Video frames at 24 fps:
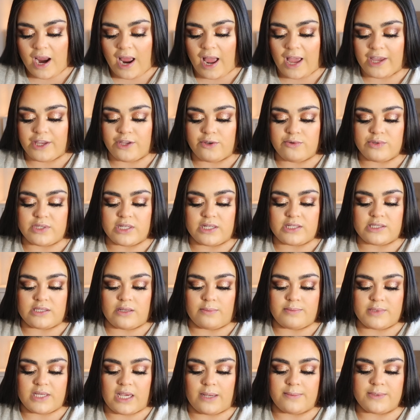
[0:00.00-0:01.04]
I use it
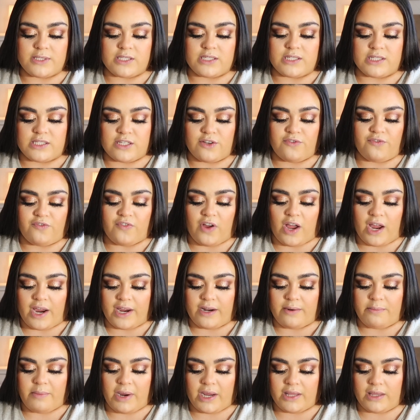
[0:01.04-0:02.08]
sometimes to
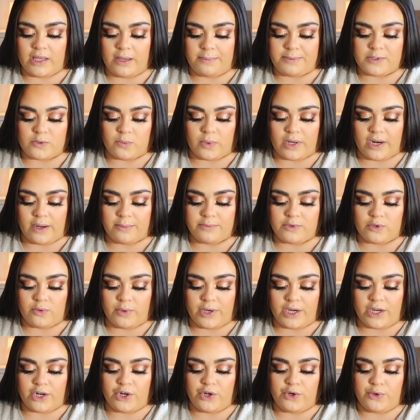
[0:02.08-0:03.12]
define my lips when I'm
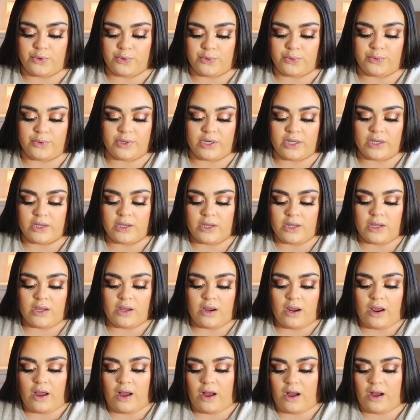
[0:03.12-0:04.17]
doing a nude,
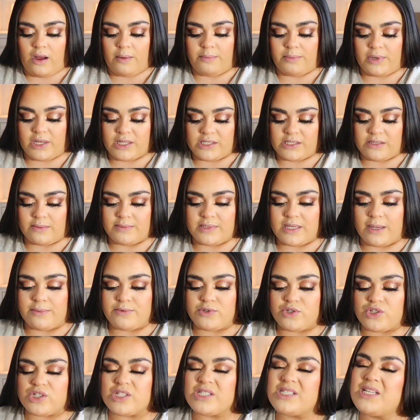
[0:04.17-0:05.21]
because sometimes
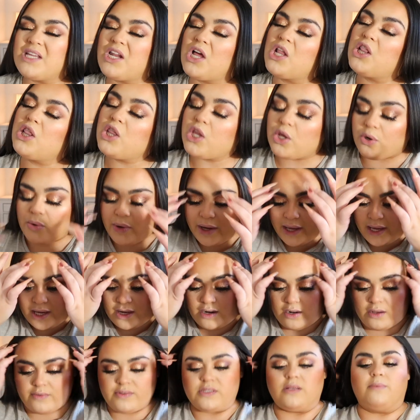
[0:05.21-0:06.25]
you just need a little
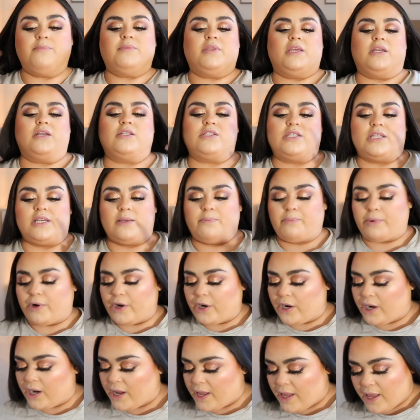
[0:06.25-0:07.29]
hint of something
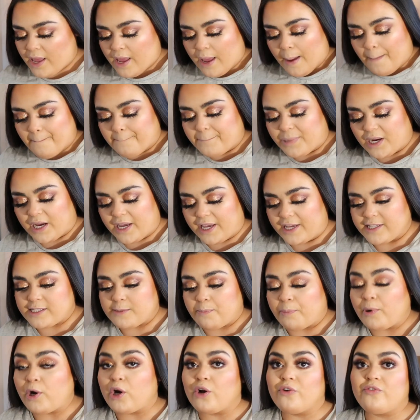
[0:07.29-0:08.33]
deeper, but it's
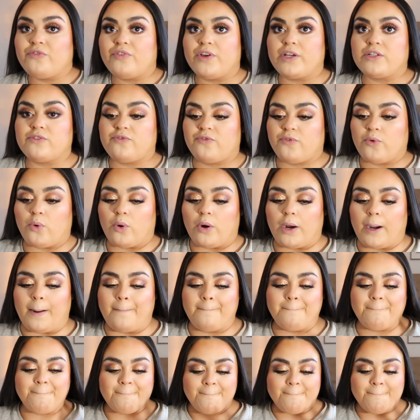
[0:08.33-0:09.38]
perfect
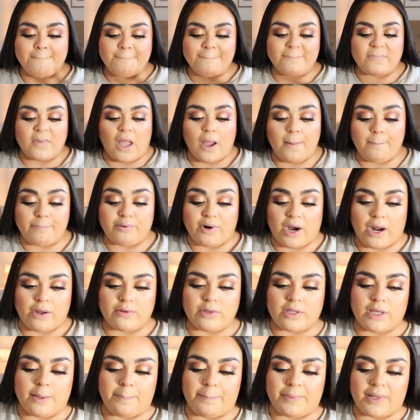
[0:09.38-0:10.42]
for a
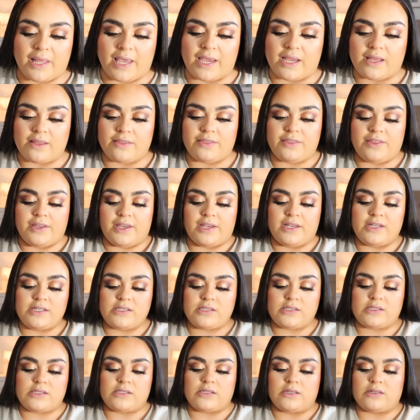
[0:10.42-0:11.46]
brown lip like
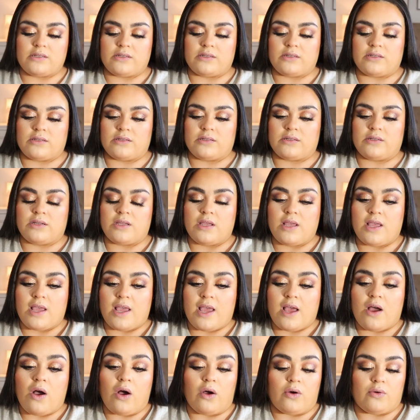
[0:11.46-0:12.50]
this.
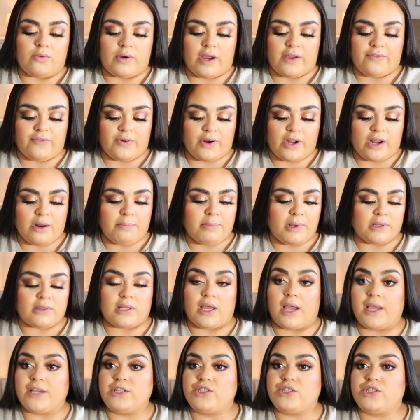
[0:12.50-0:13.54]
Oh, I forgot about
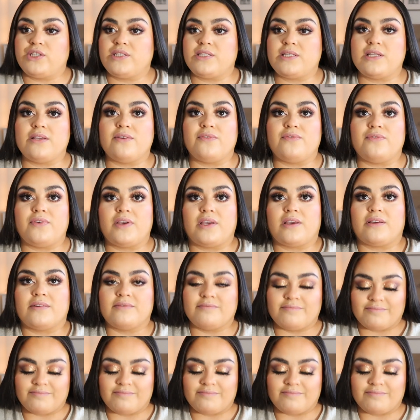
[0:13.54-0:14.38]
the IGTV.